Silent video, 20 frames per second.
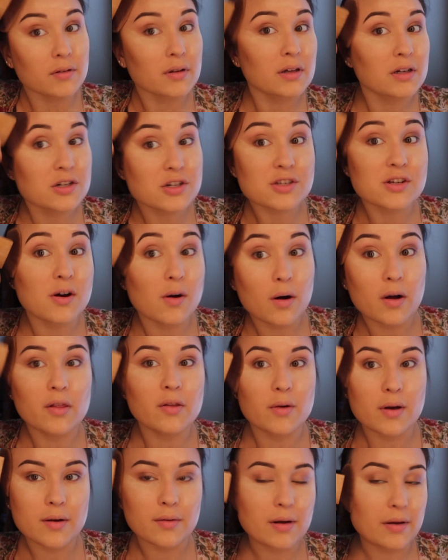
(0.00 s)
Really just go all
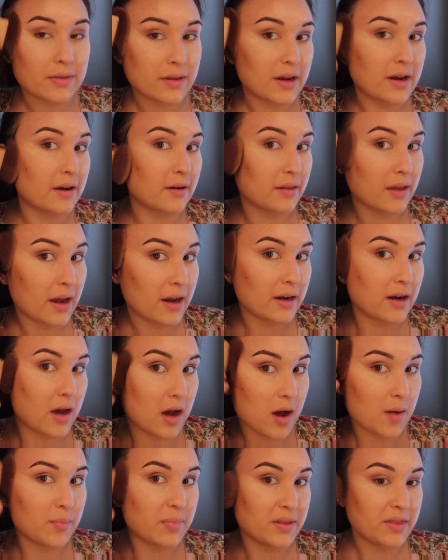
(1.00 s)
the way around the hairline
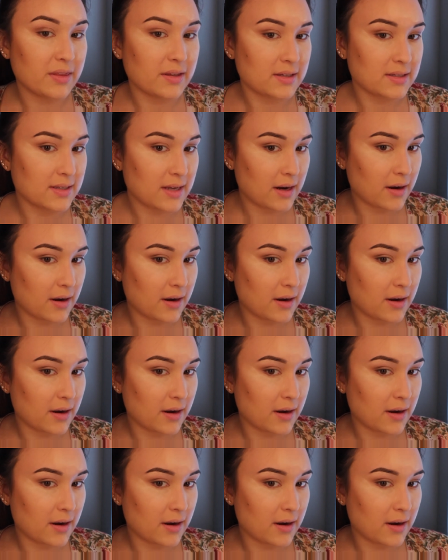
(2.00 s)
up in this